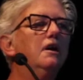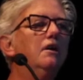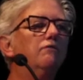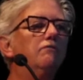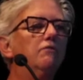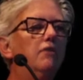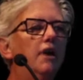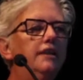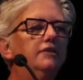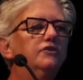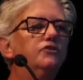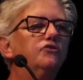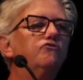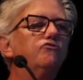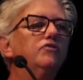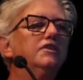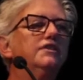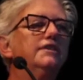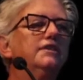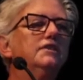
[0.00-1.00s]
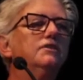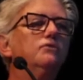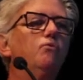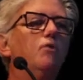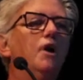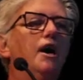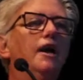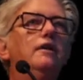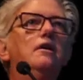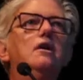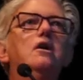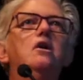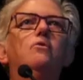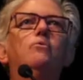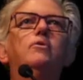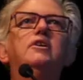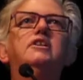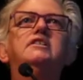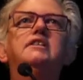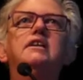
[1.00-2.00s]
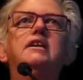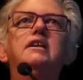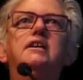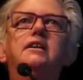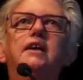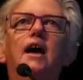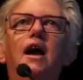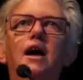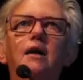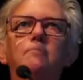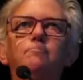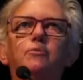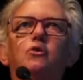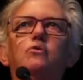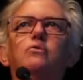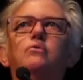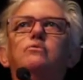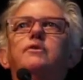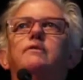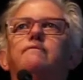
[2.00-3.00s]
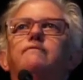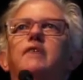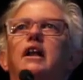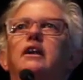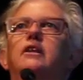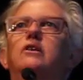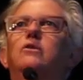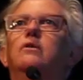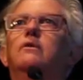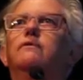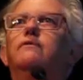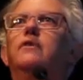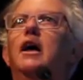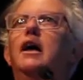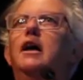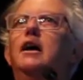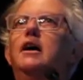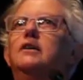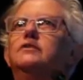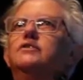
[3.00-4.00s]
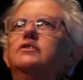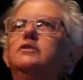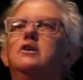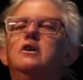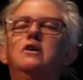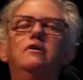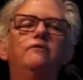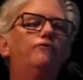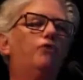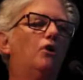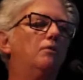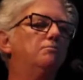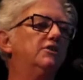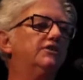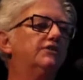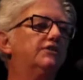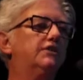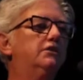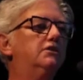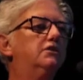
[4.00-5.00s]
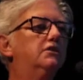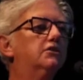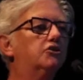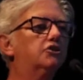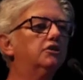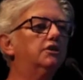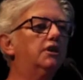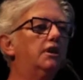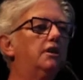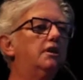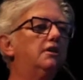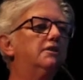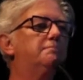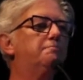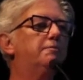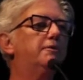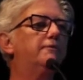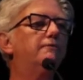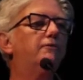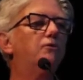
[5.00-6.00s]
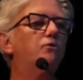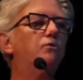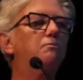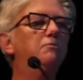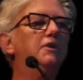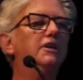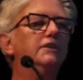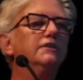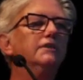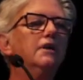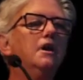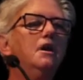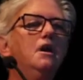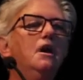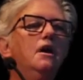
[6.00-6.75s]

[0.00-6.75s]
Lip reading: Rate stress is one. We decouple the value of a house from its condition and its performance.